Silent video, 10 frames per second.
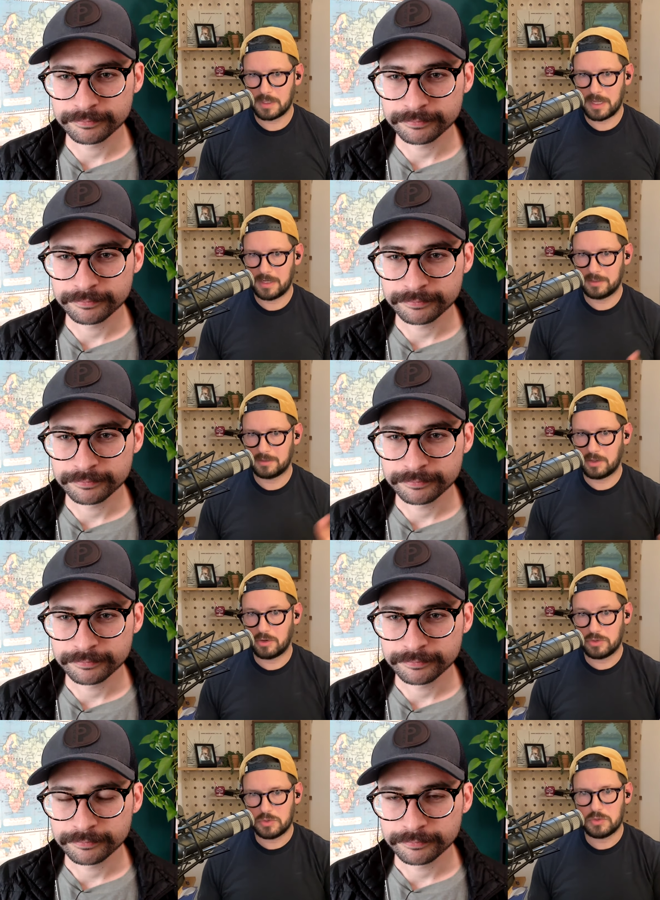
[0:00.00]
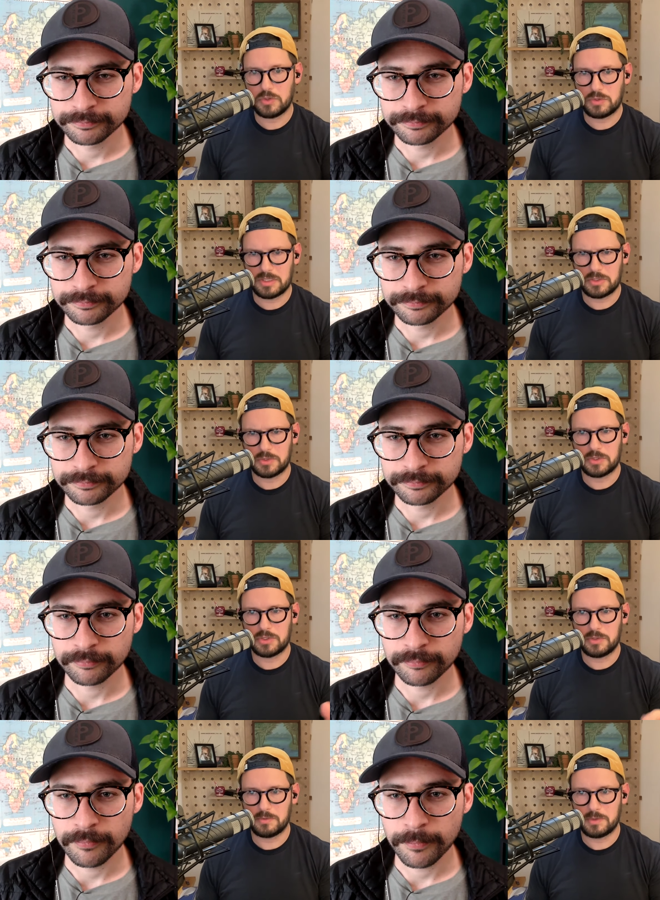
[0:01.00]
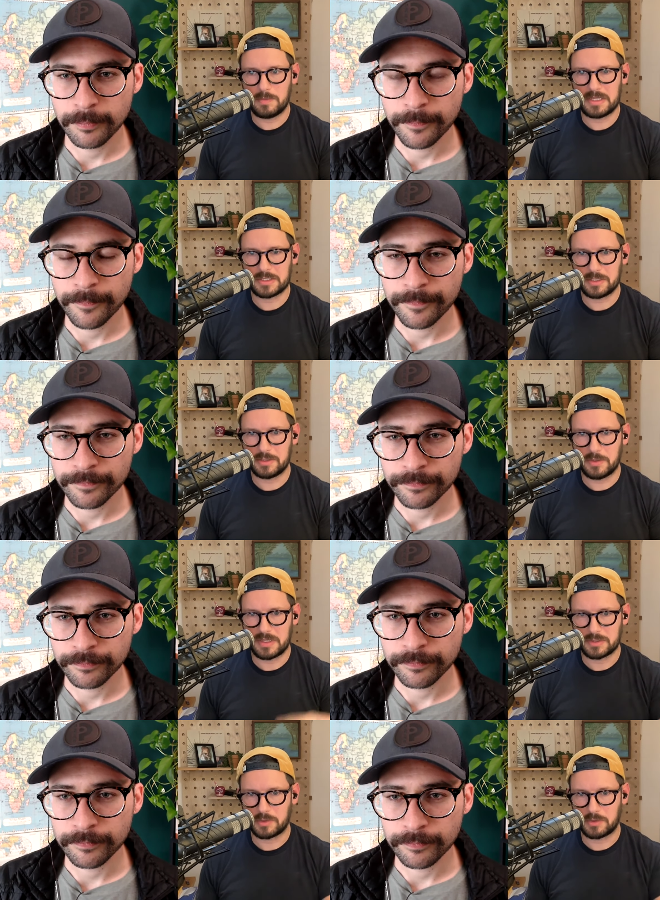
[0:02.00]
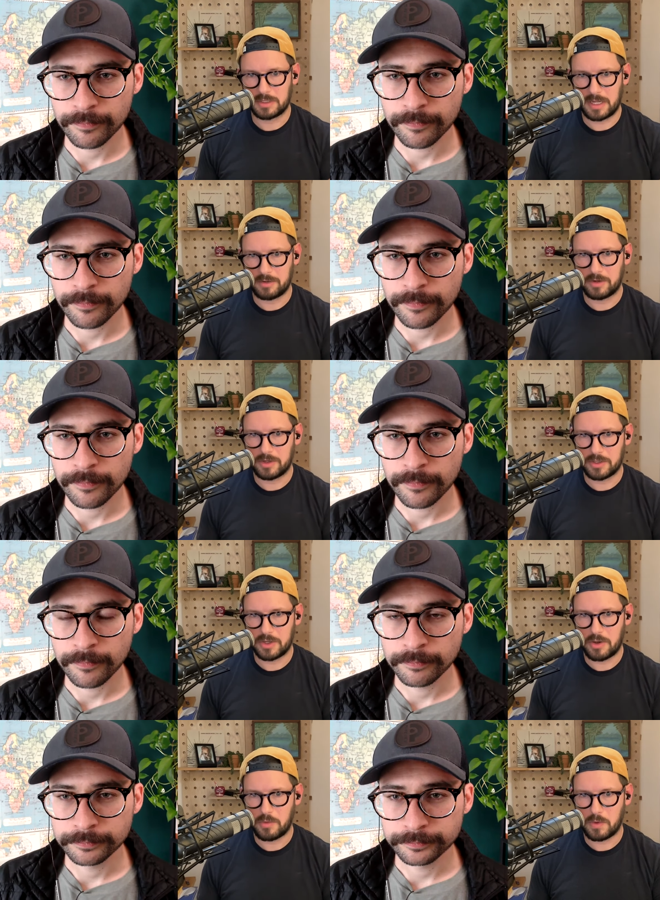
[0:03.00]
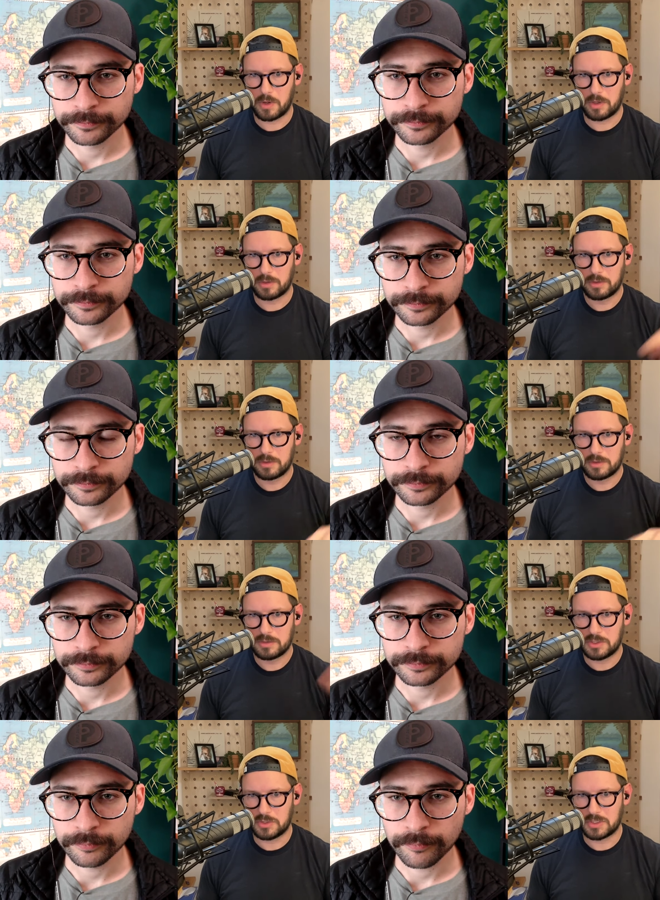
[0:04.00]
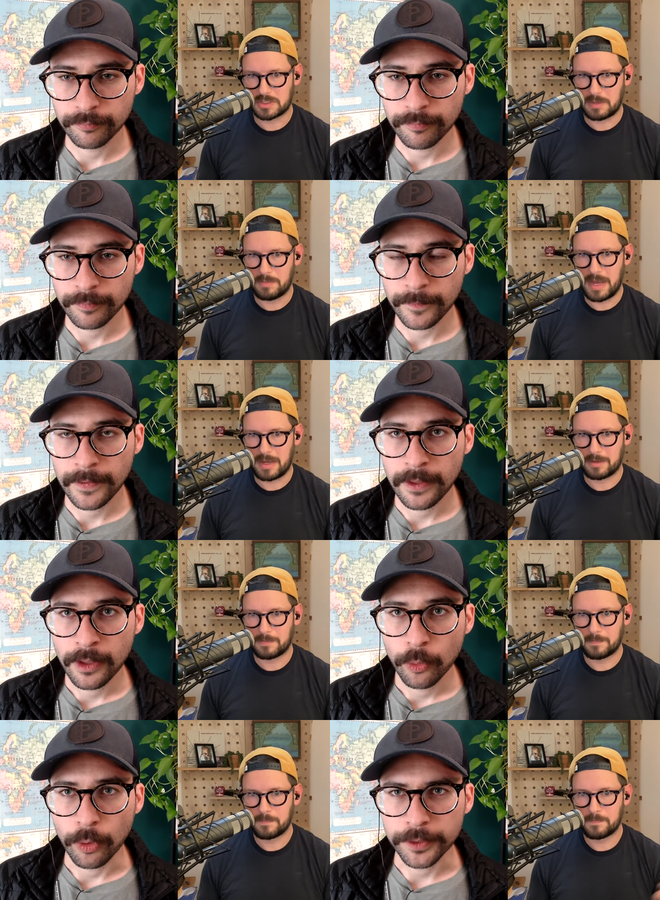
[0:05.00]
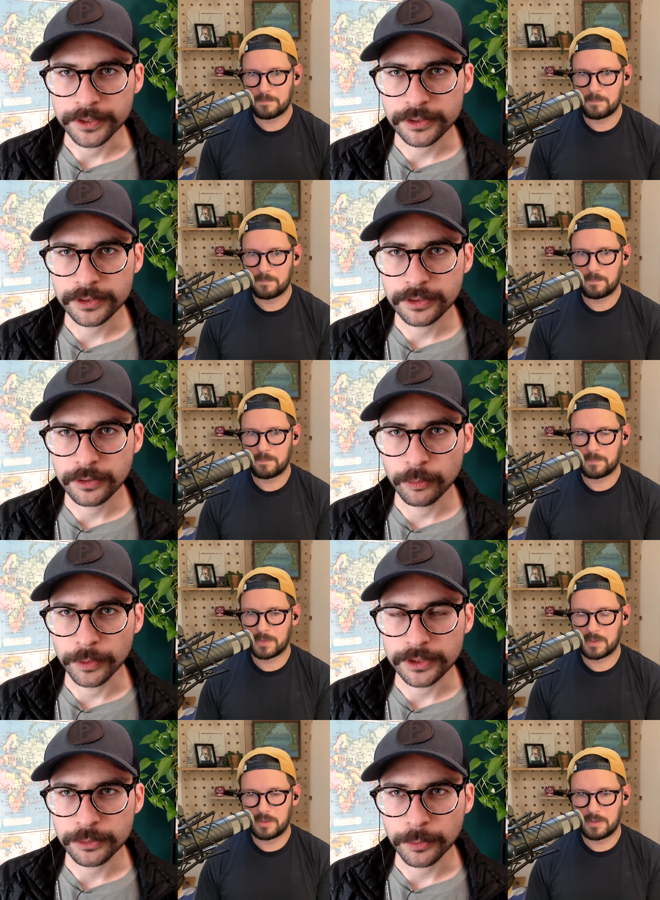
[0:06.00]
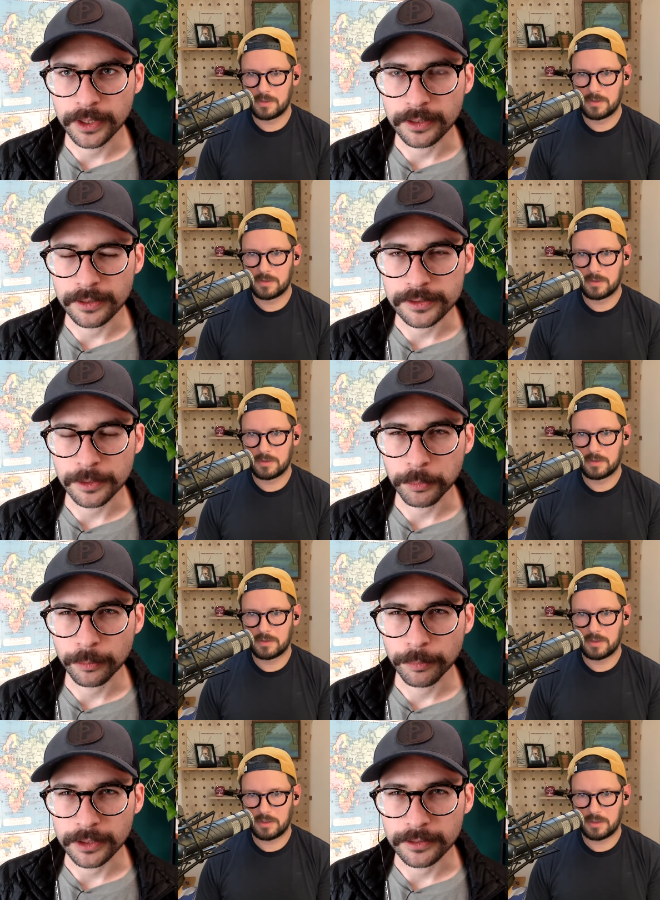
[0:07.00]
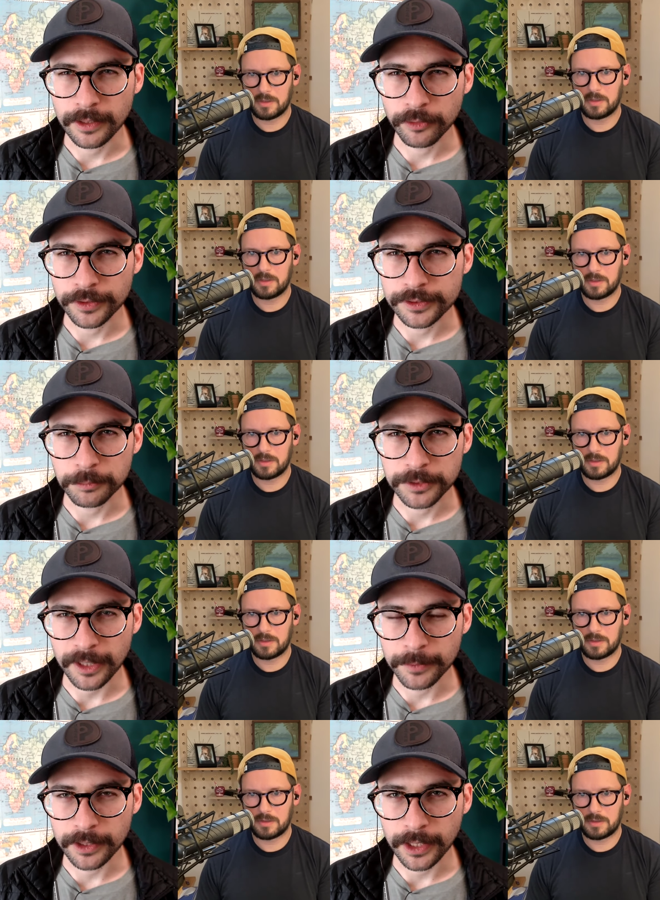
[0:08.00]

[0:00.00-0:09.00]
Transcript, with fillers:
Speaker 1: headed? Or you you did you you you mentioned you guys are getting ready to go or did you just come back?
Speaker 2: Well, we just we just went in December, but definitely sometime in the